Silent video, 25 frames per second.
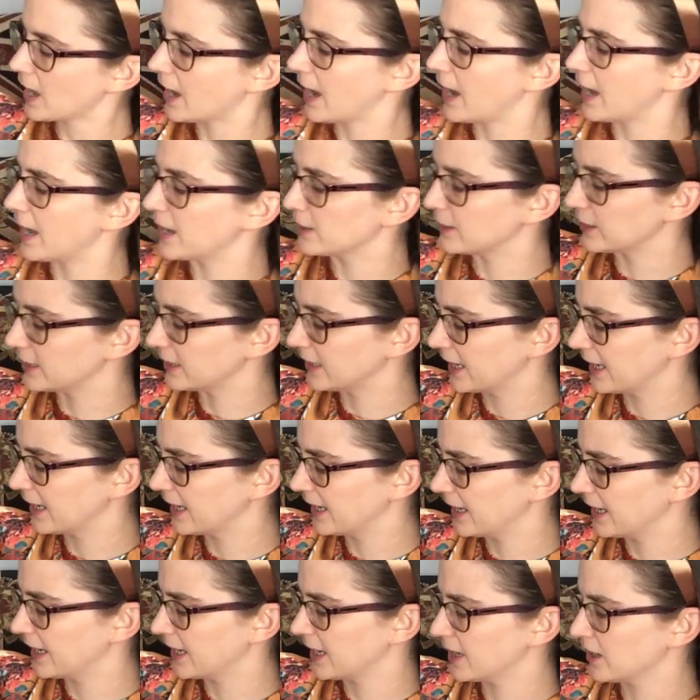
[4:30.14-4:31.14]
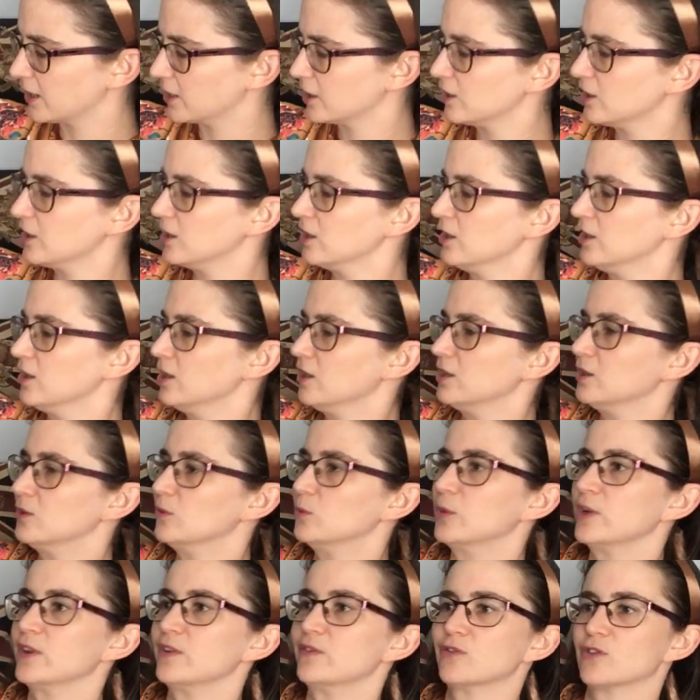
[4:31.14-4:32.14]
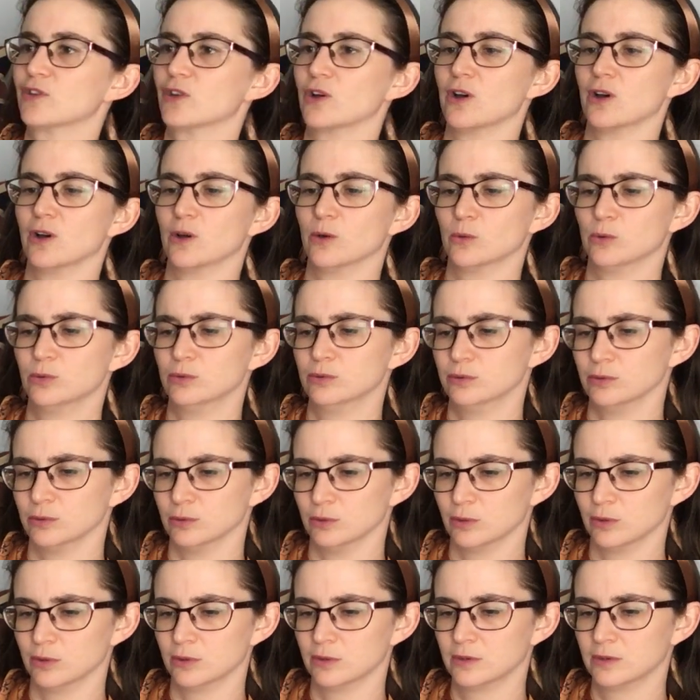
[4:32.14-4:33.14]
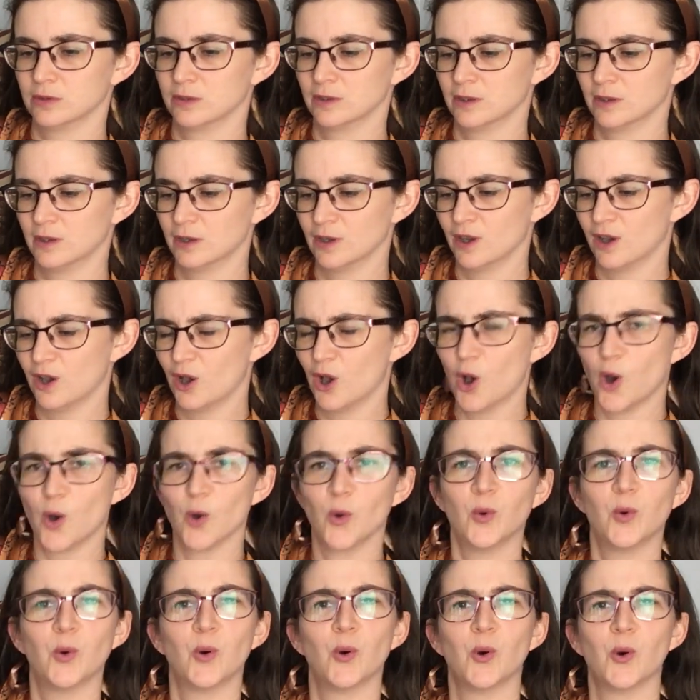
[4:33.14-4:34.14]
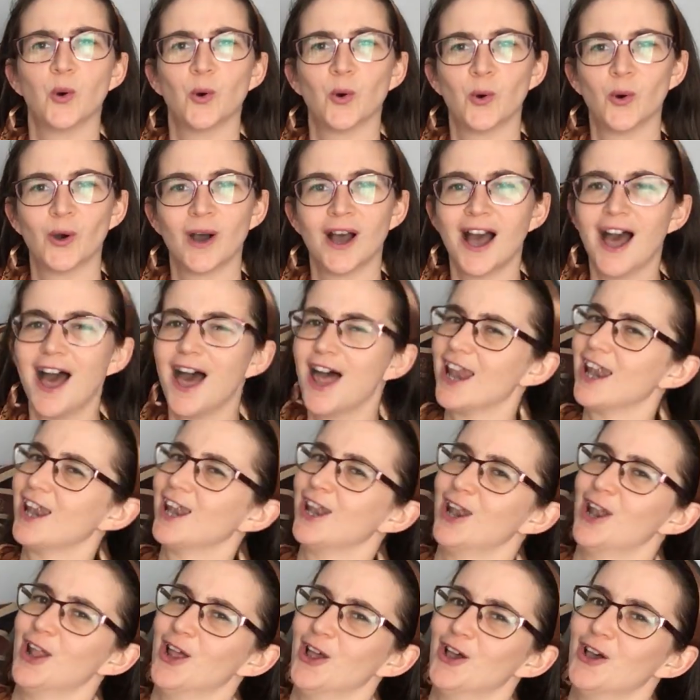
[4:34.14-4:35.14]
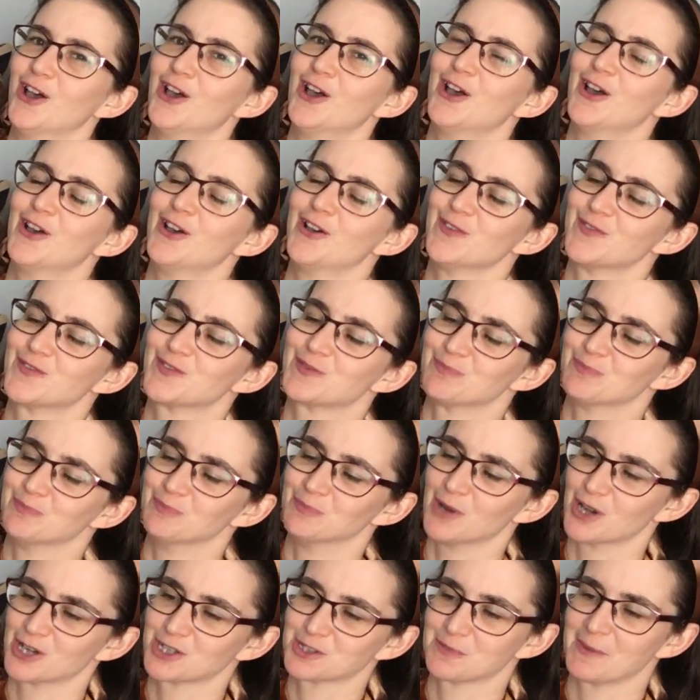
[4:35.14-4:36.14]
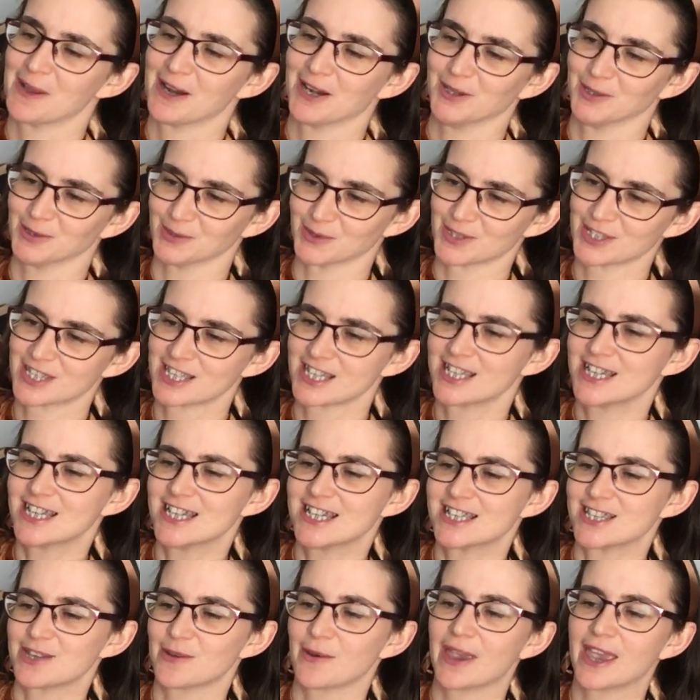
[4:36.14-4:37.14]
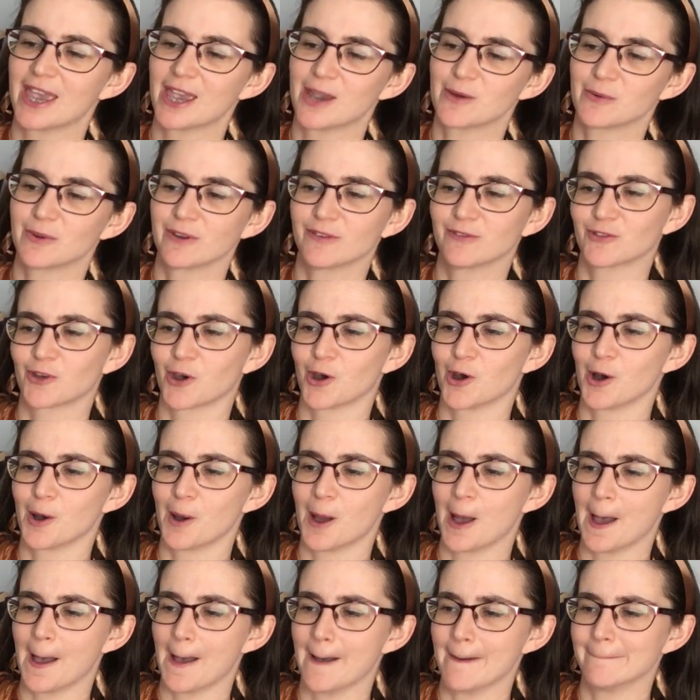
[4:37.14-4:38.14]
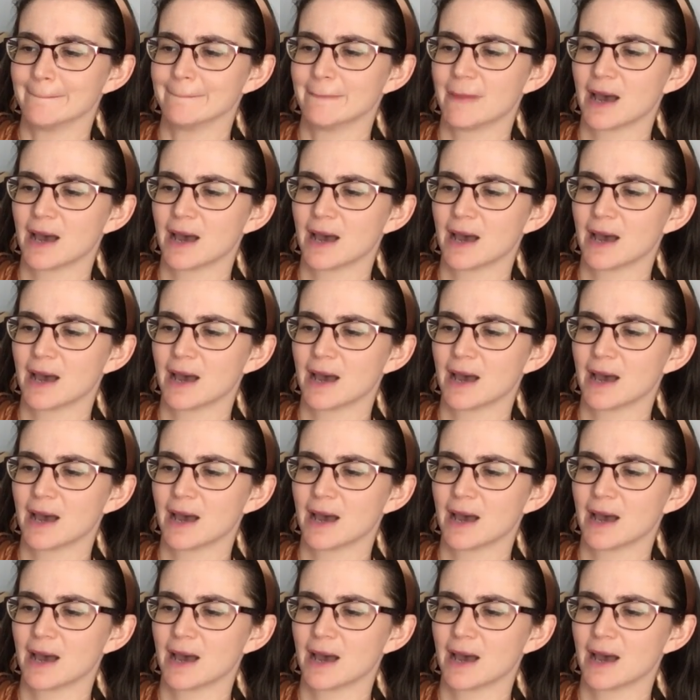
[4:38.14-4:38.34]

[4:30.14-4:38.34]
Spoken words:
And in here we've got, ooh, loves marshmallows. So here we've got